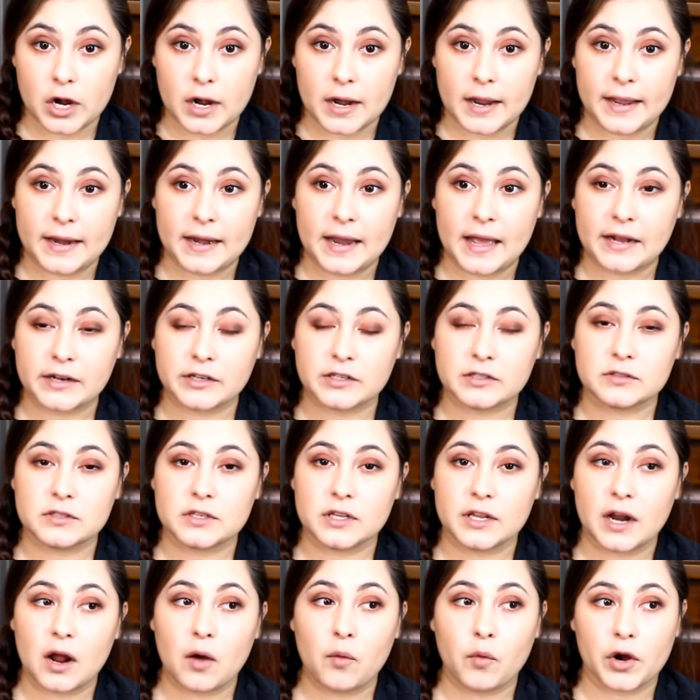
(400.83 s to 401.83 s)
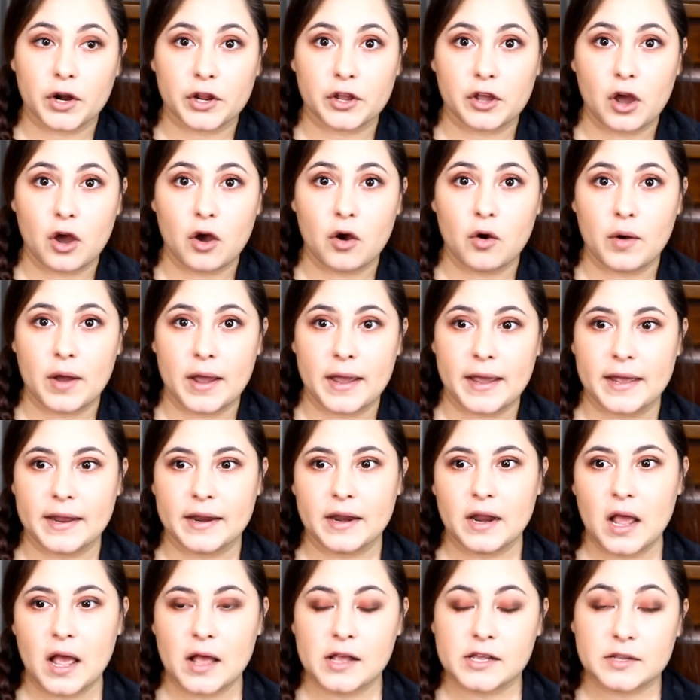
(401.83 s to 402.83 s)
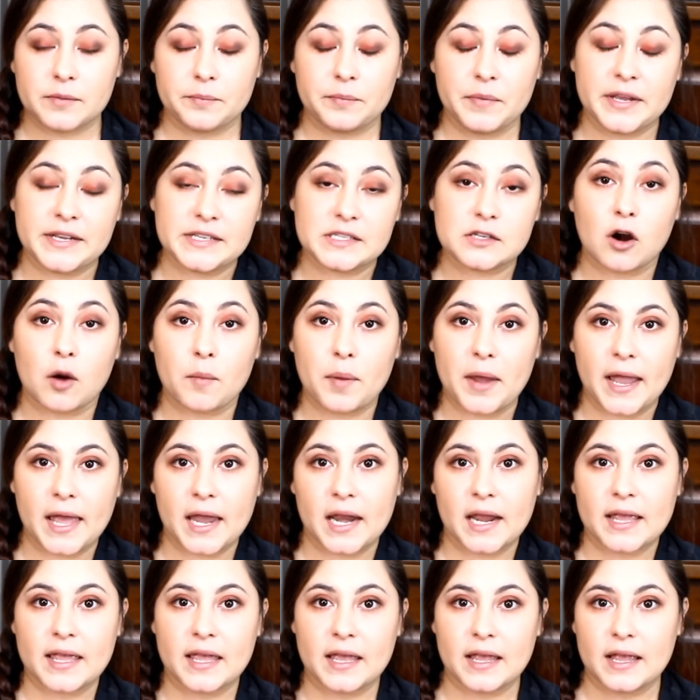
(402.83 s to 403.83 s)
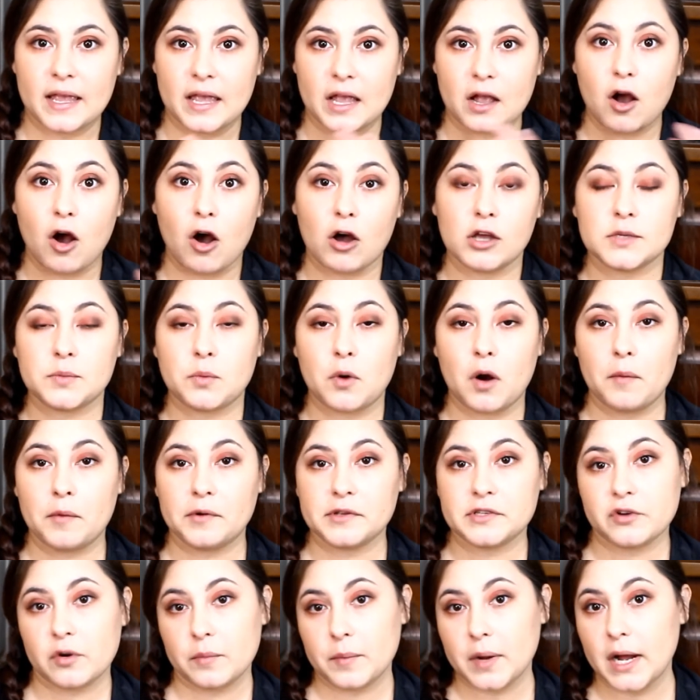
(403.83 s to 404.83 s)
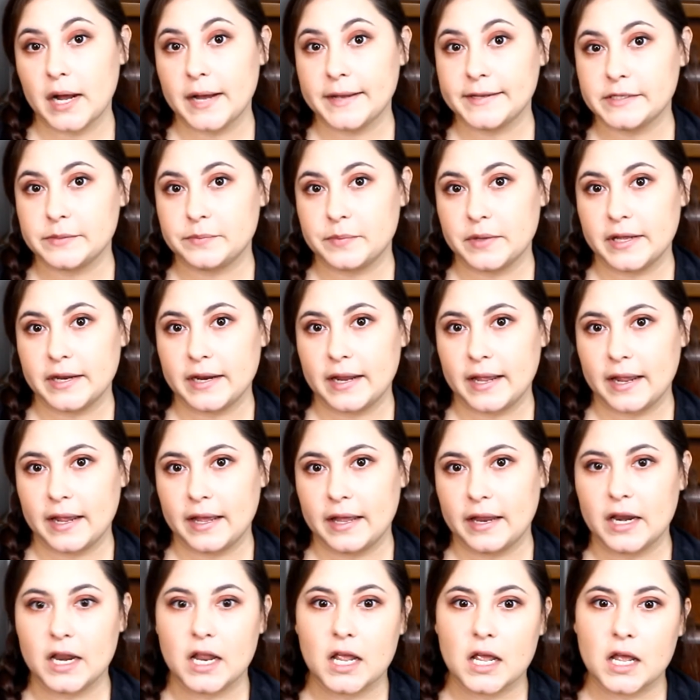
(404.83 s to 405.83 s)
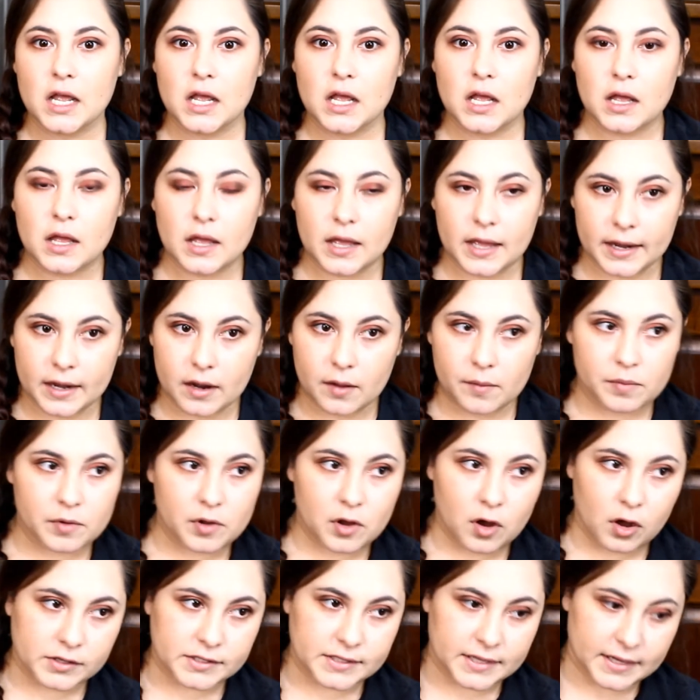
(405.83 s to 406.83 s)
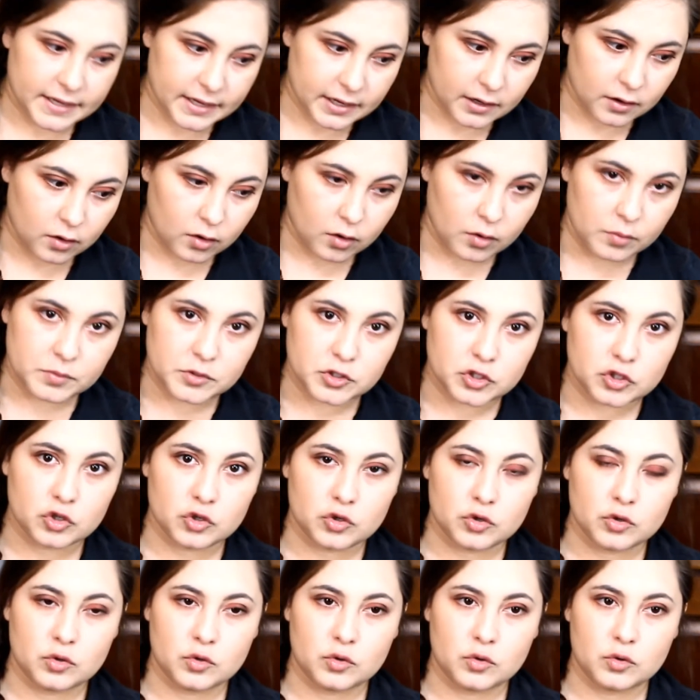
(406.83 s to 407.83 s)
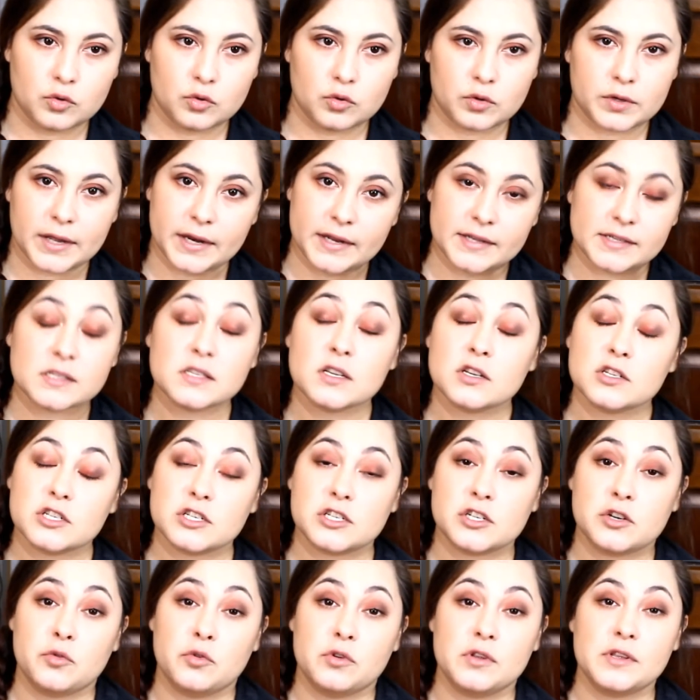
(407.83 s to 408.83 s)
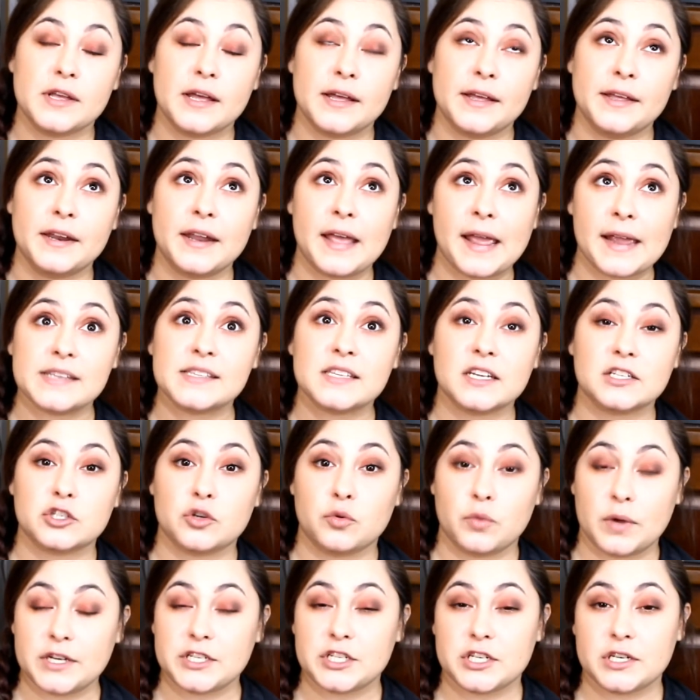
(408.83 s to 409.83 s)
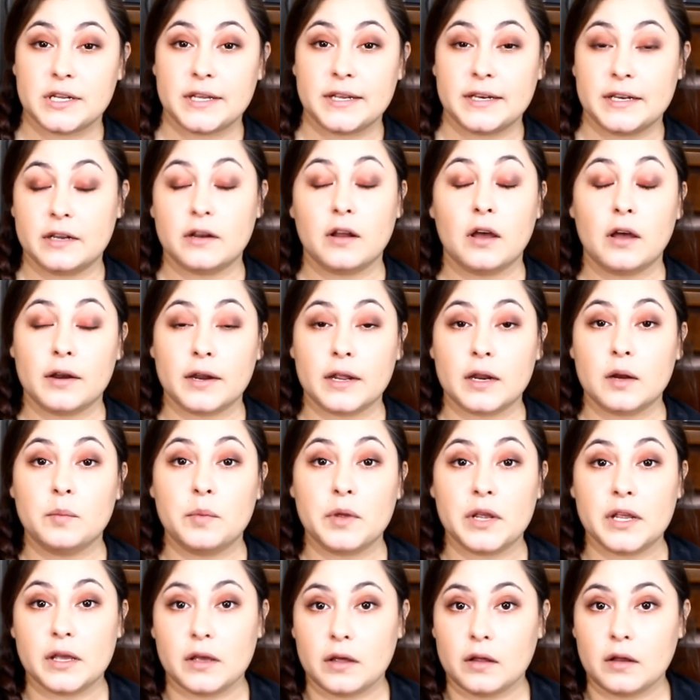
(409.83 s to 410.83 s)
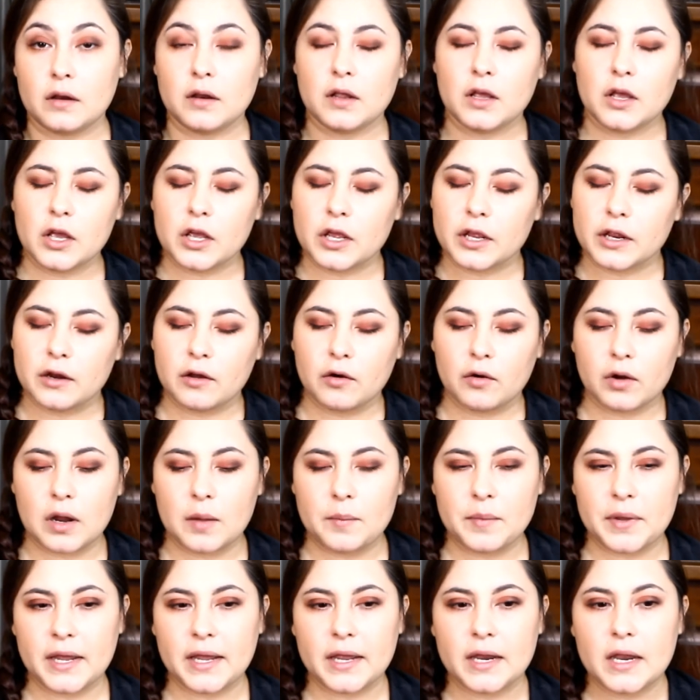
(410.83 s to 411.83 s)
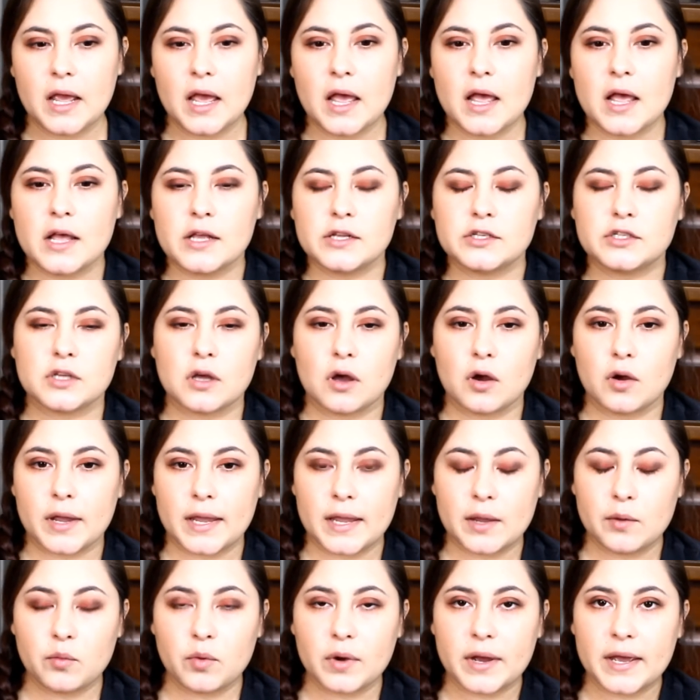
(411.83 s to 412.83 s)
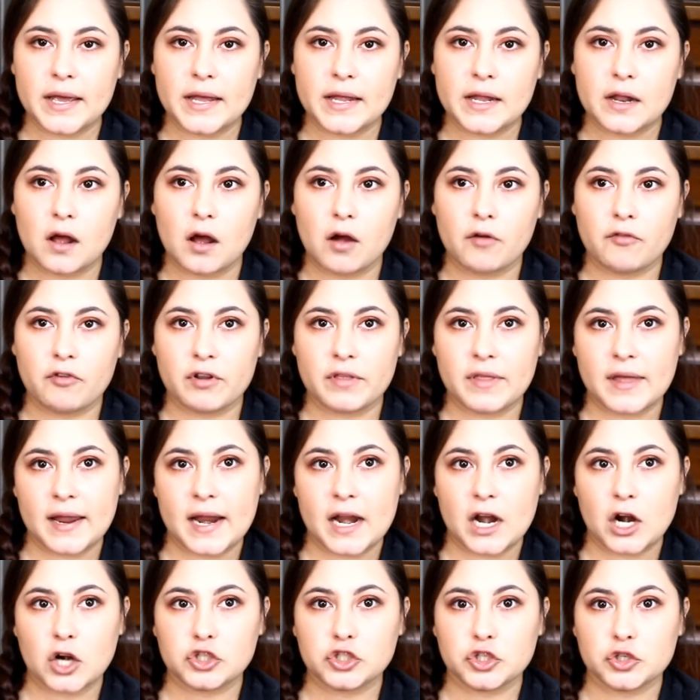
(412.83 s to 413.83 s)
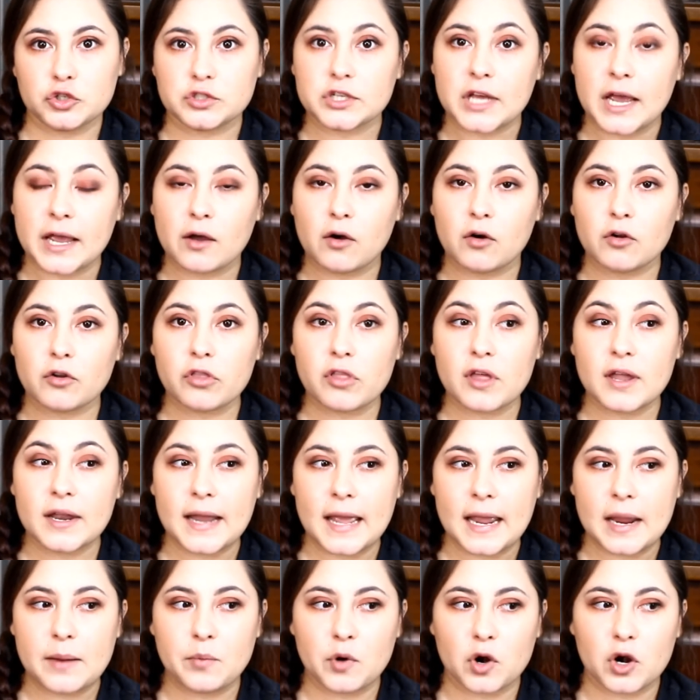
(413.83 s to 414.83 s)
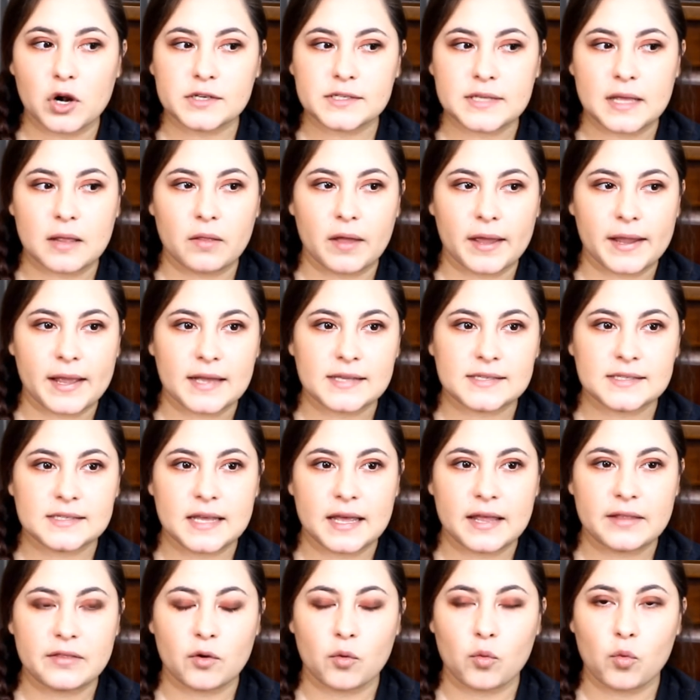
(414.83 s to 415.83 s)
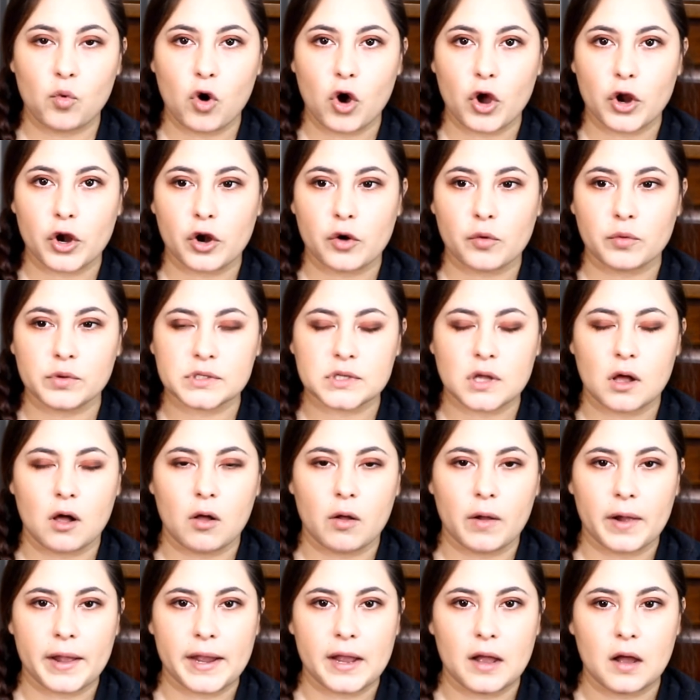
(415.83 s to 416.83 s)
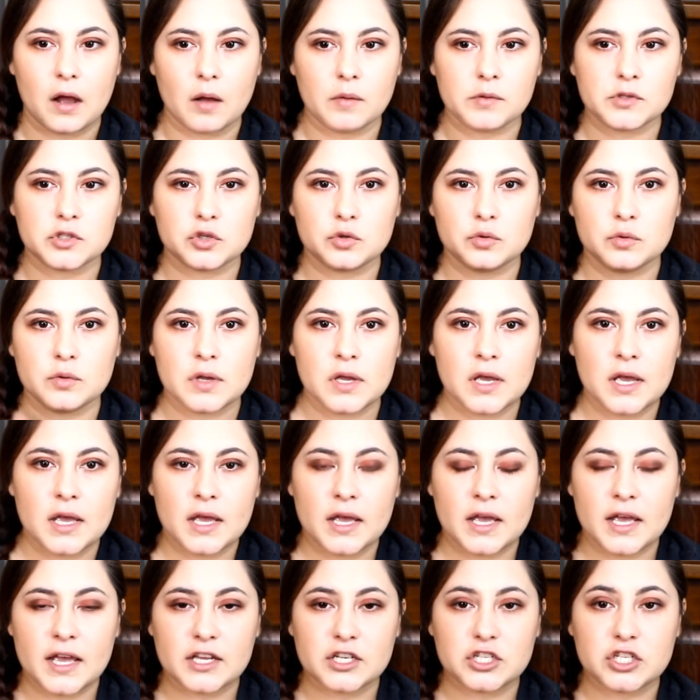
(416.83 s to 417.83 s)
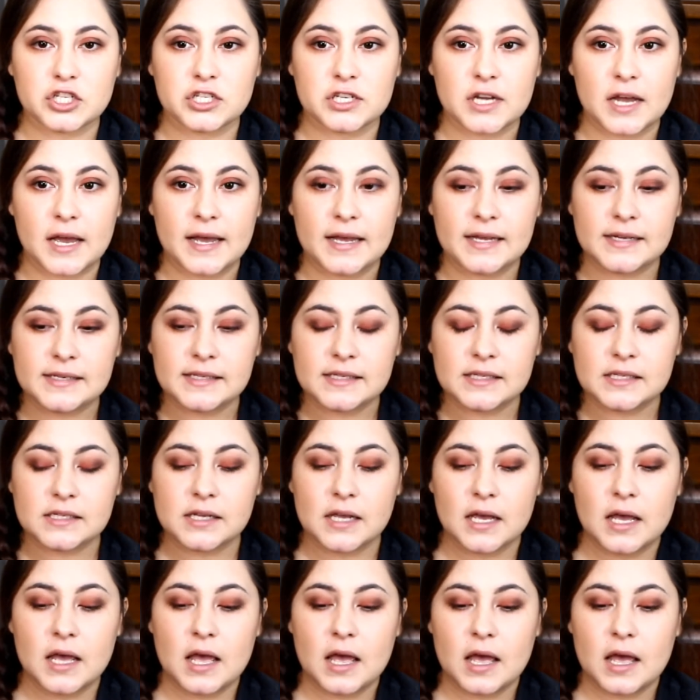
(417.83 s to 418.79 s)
And I did not want to go and me start panicking and cause problems for my husband and end up causing him to get in a situation he did not need to be in. You know what I mean? So he went over there to check on the neighbors. And like I said, the water was all the way up to his chest.